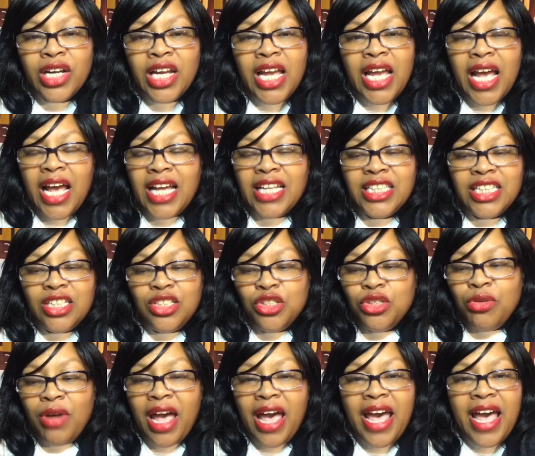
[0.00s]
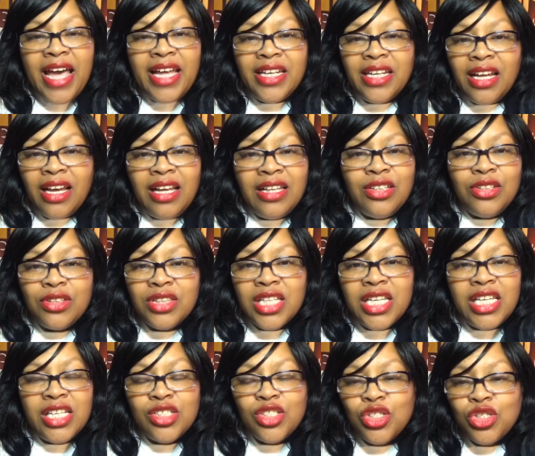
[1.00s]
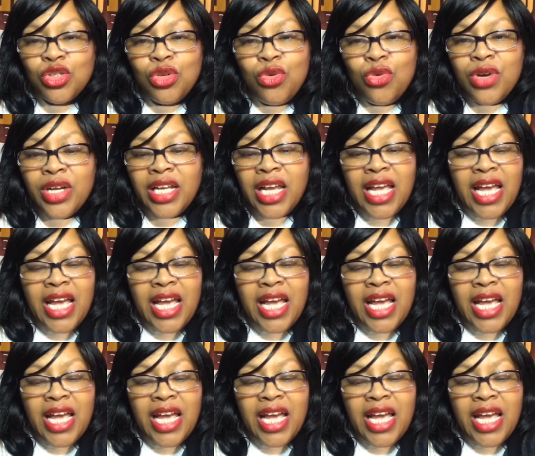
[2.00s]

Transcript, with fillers: and then you add other things to it